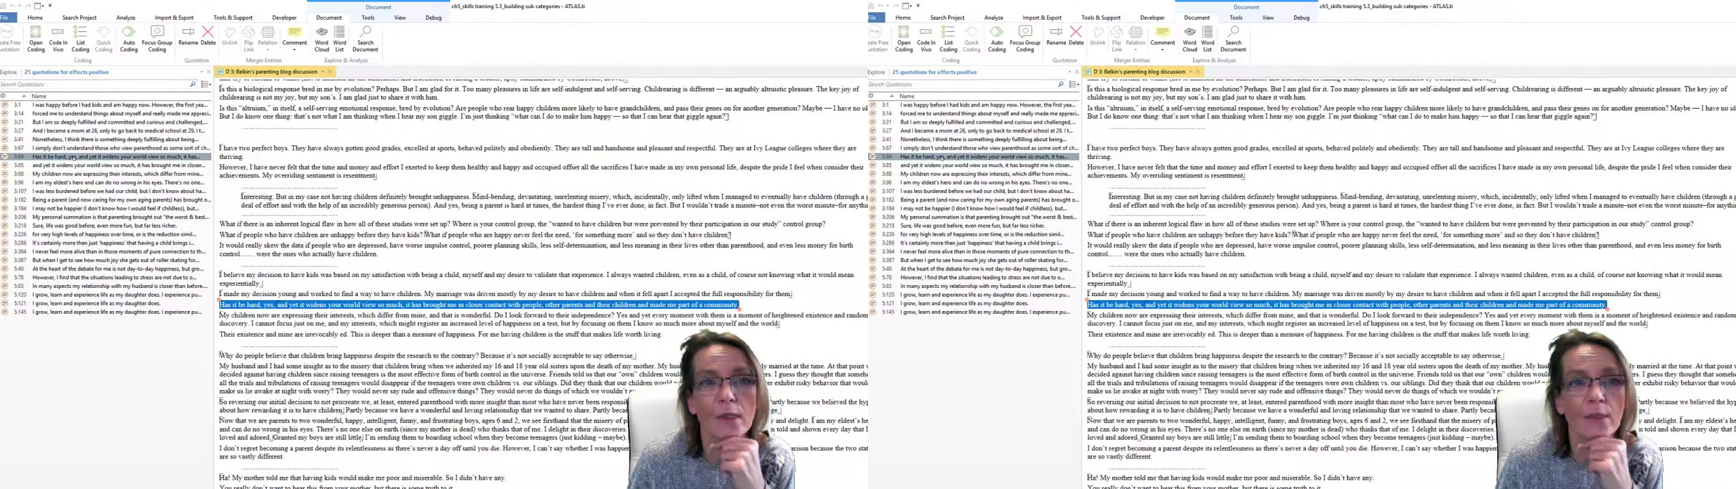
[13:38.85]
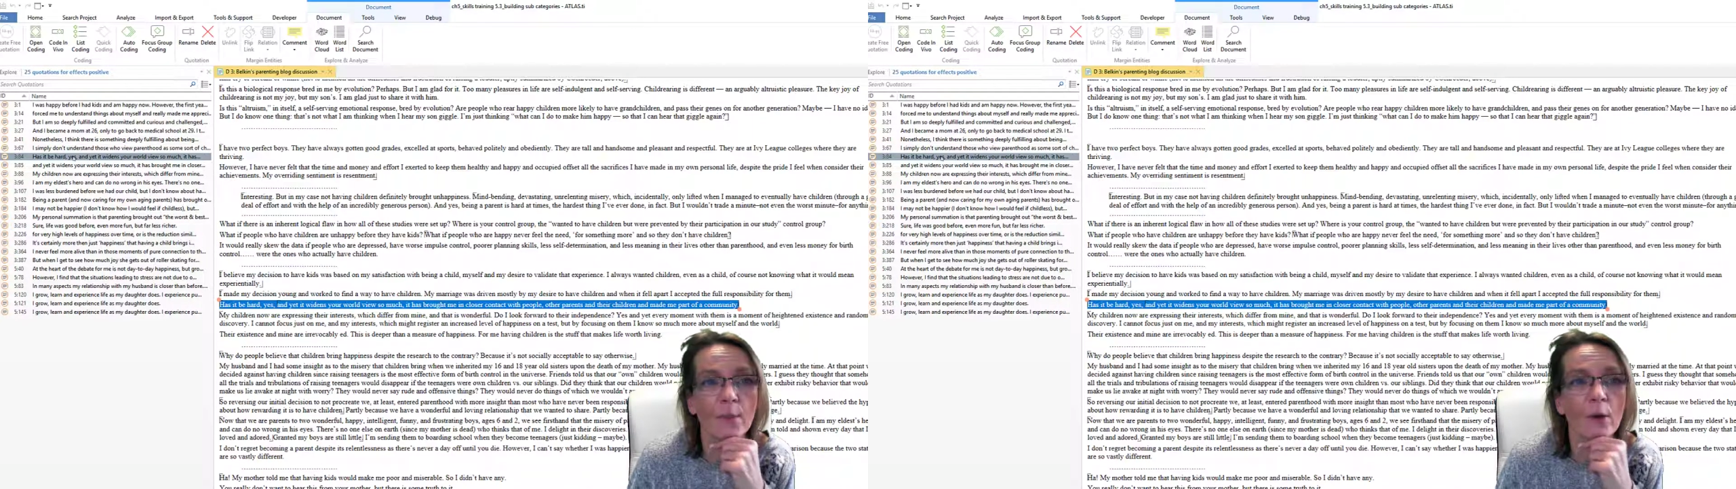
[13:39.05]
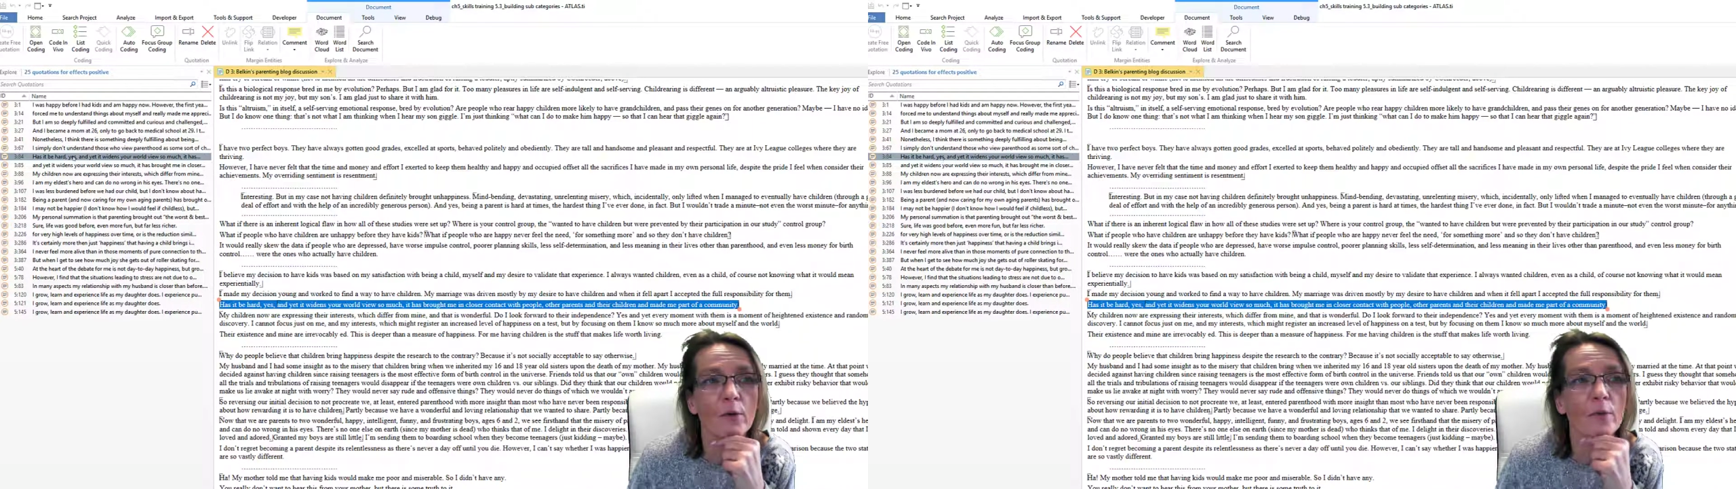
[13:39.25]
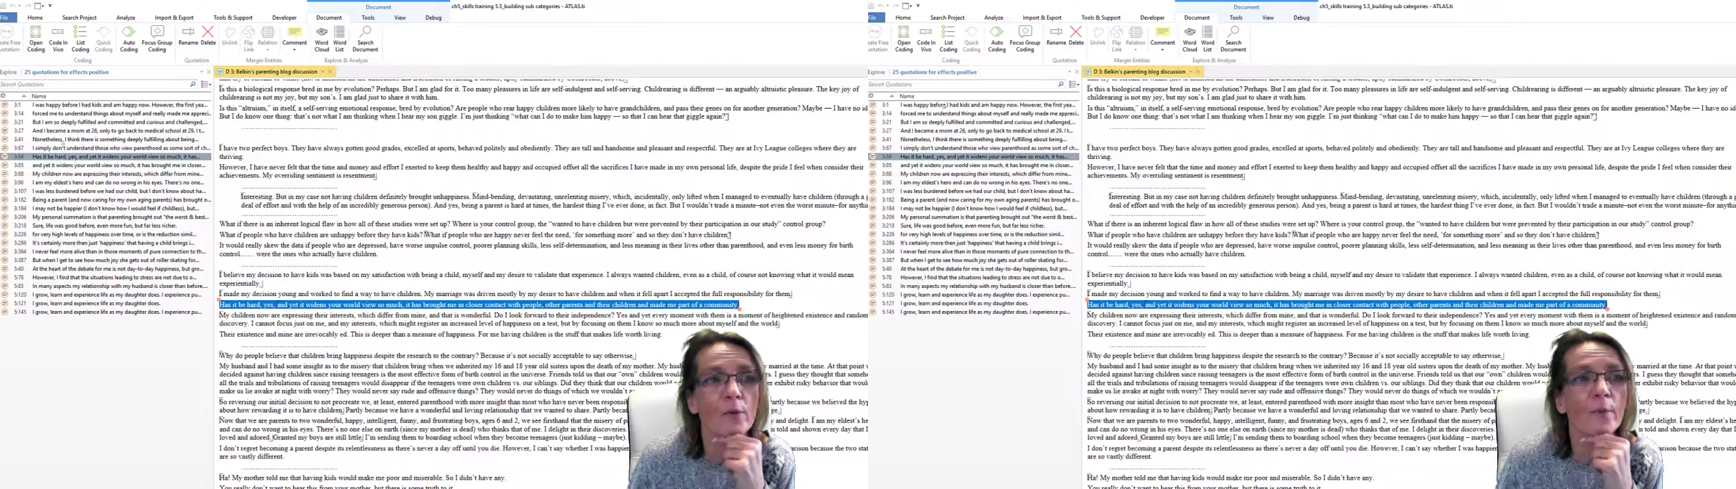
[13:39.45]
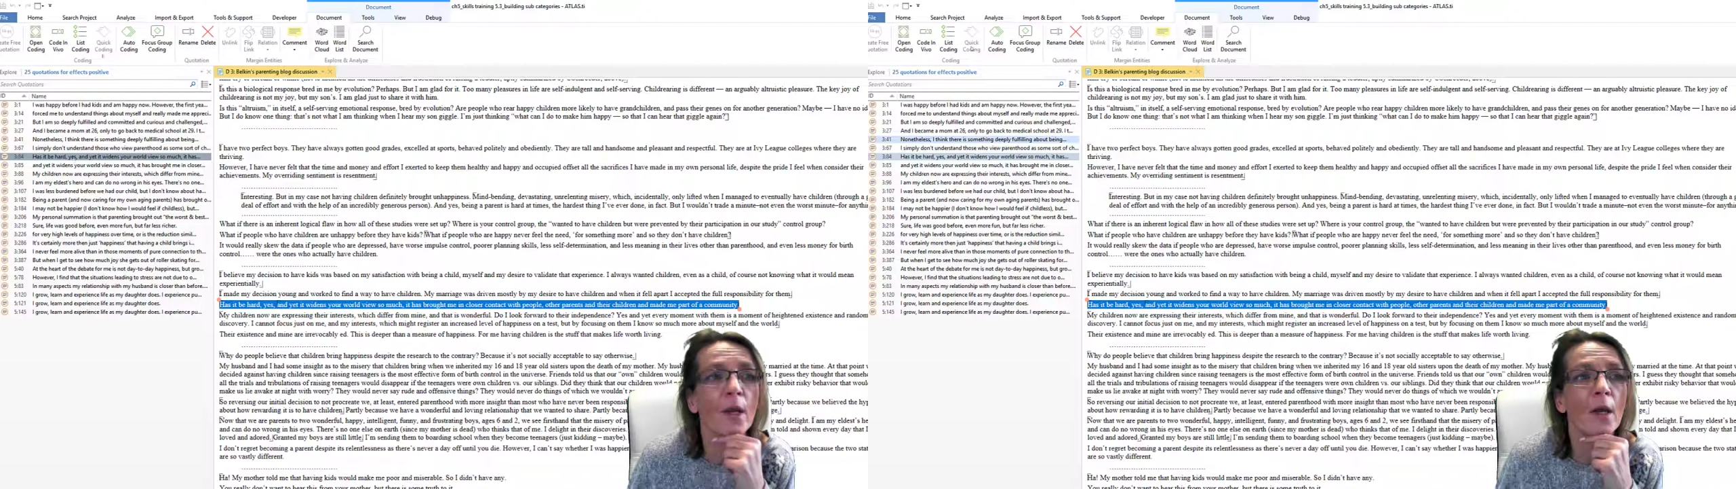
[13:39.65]

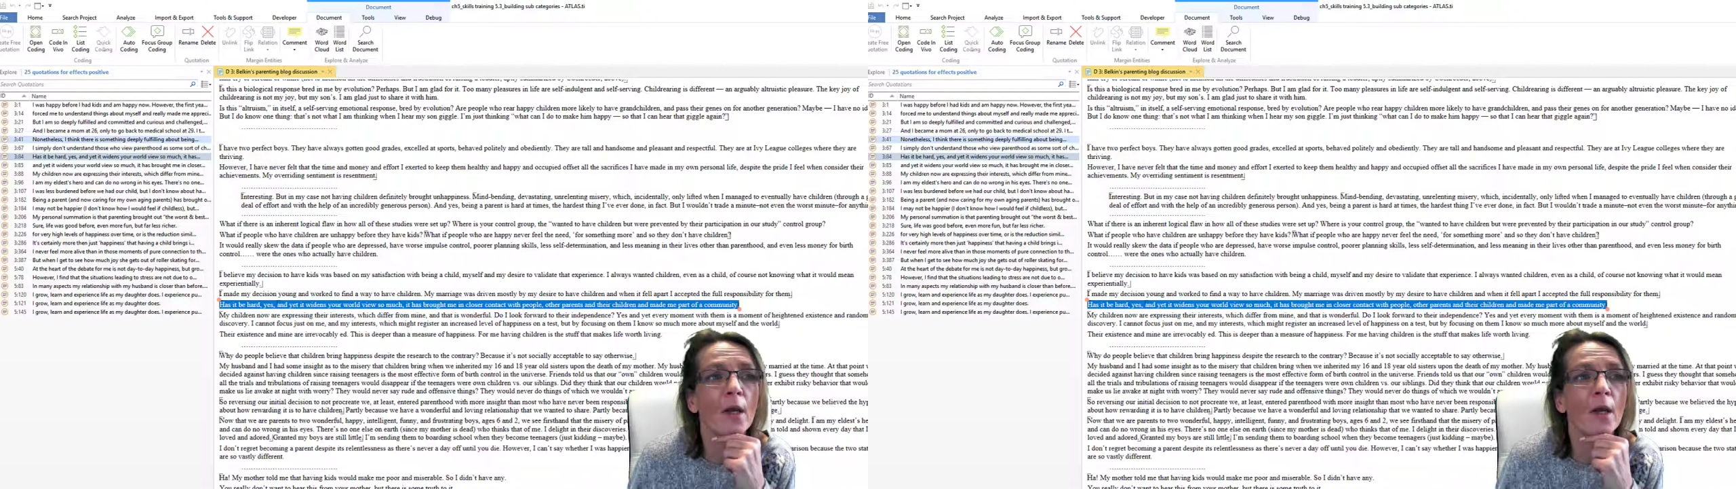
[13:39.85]
subcodes.